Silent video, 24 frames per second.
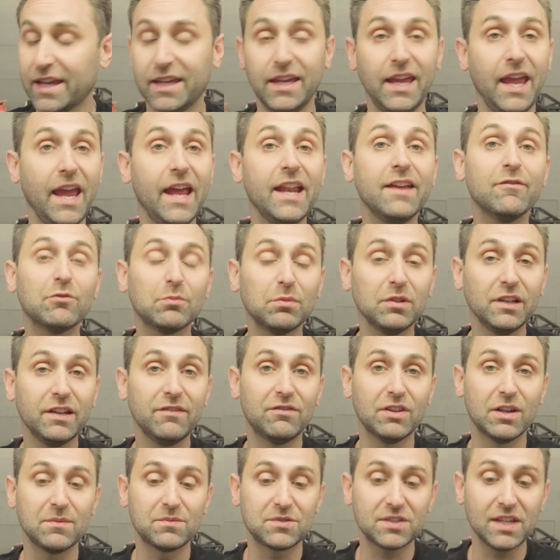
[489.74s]
I can't even
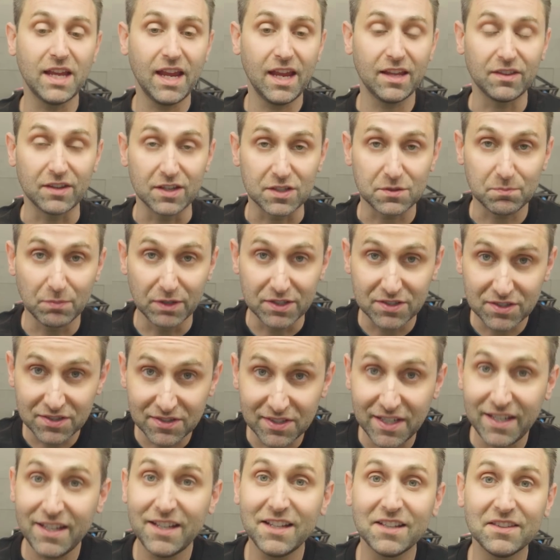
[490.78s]
believe that I'm saying this, but
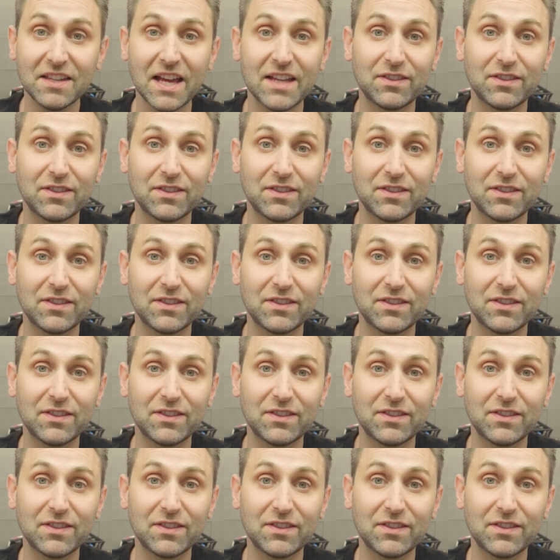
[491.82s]
seeing